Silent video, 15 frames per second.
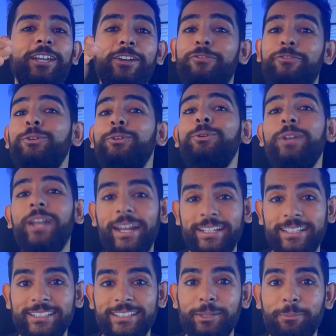If you
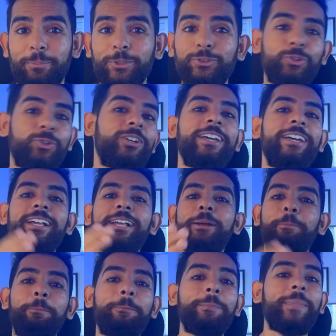like this episode,
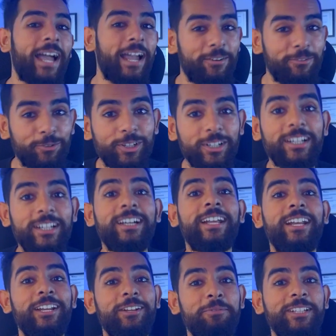I would
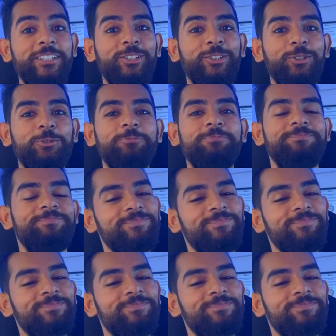request you